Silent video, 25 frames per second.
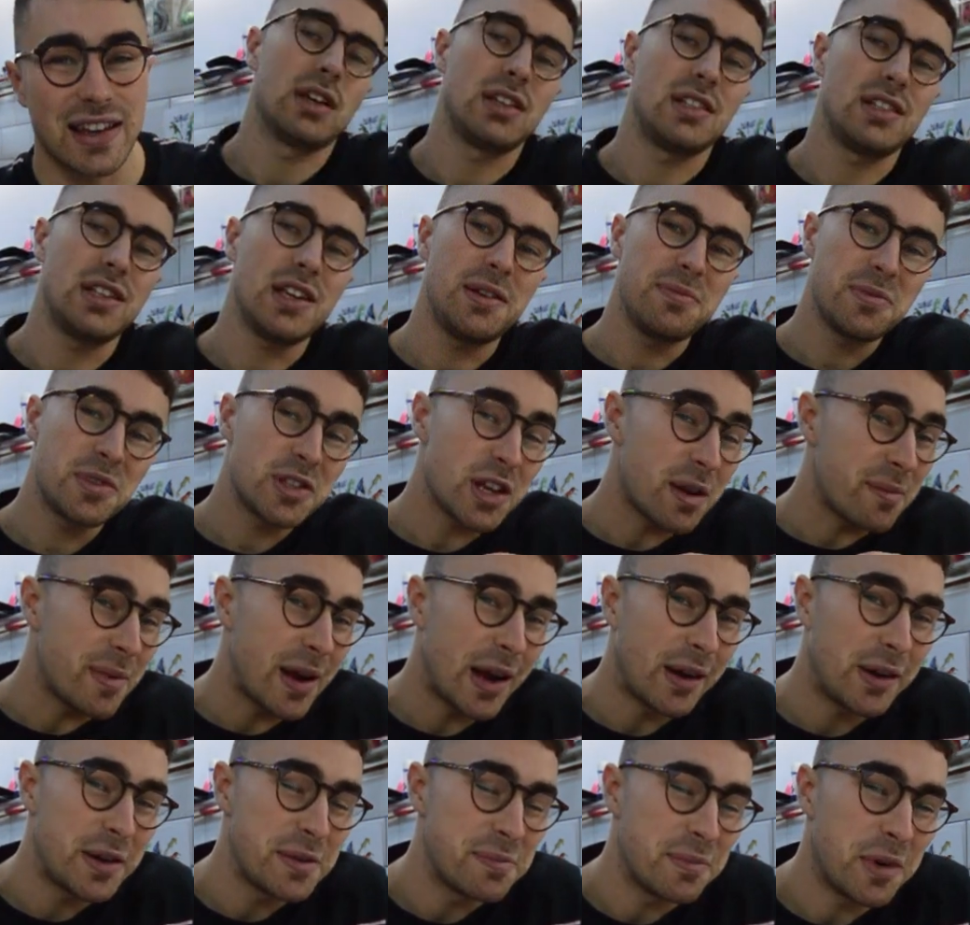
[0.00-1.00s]
It seems
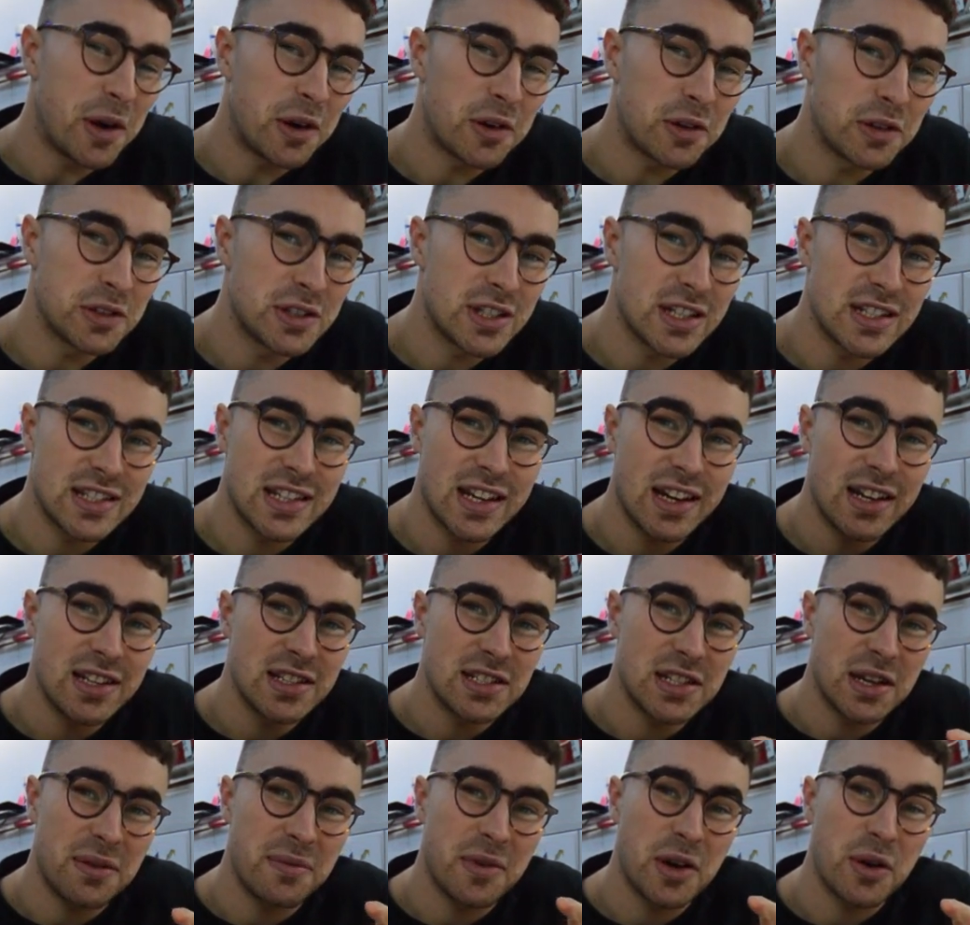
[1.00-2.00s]
somehow immoral to turn
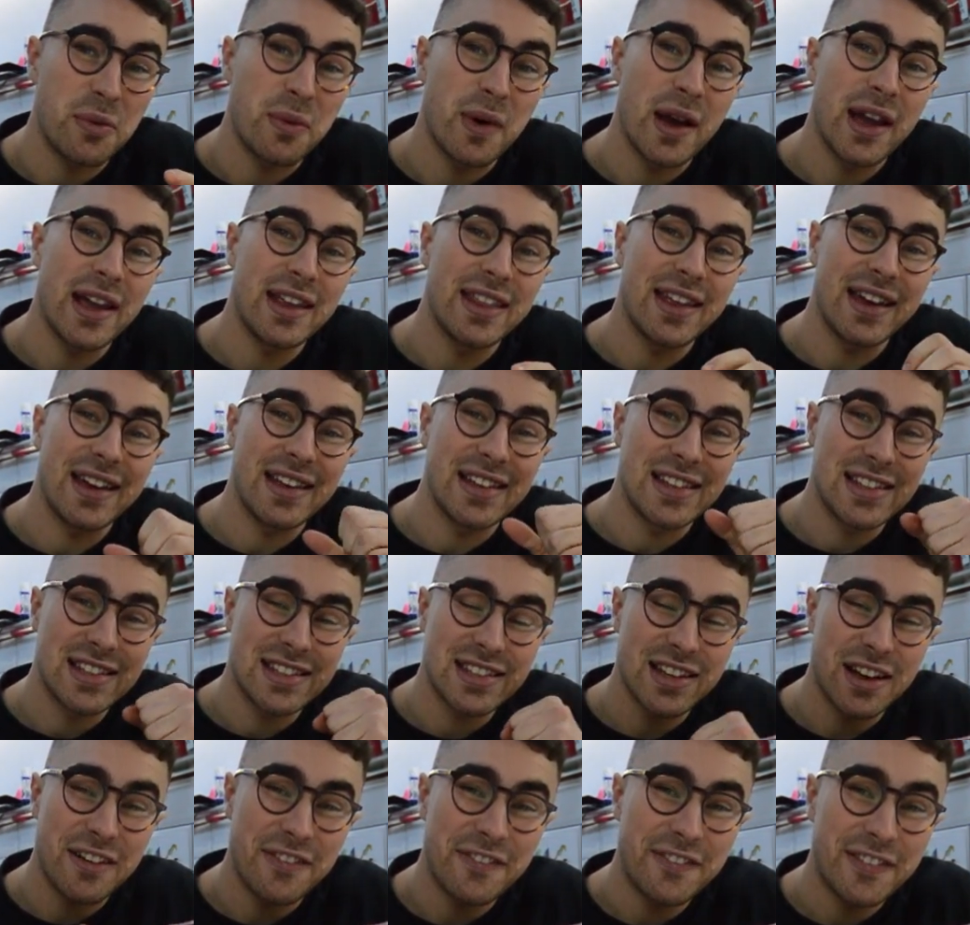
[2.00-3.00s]
someone away that is
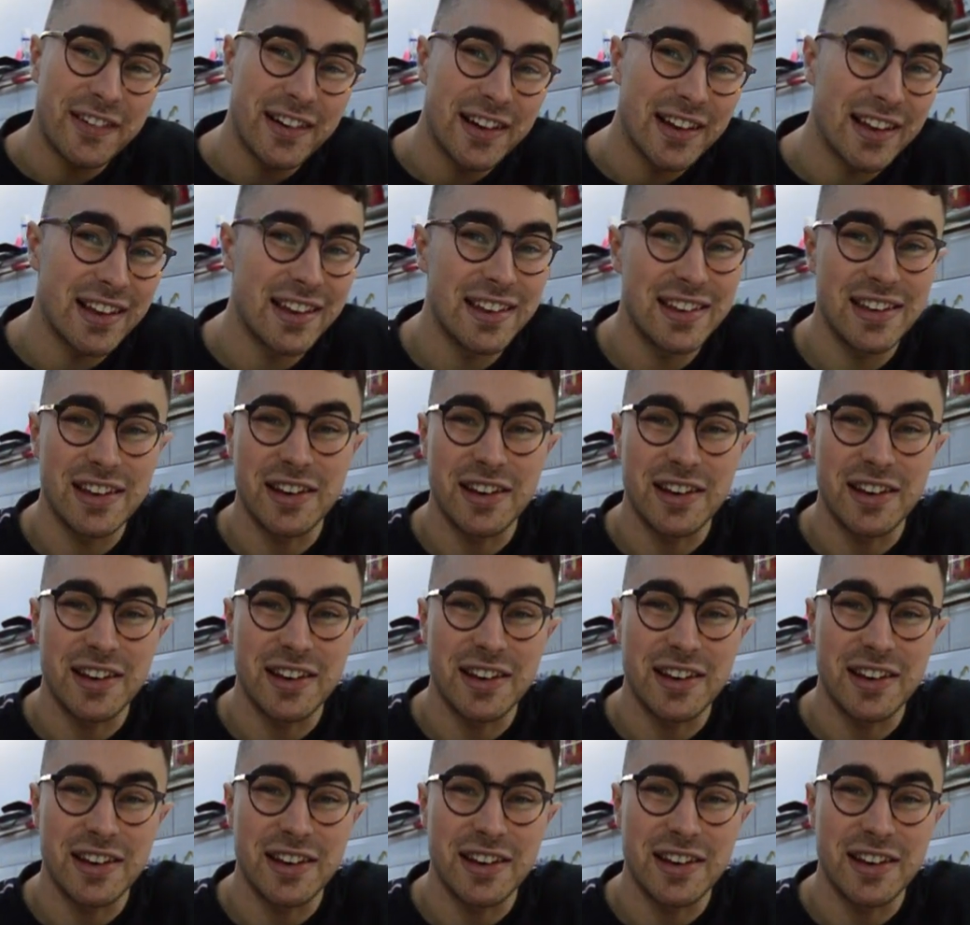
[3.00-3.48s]
suffering,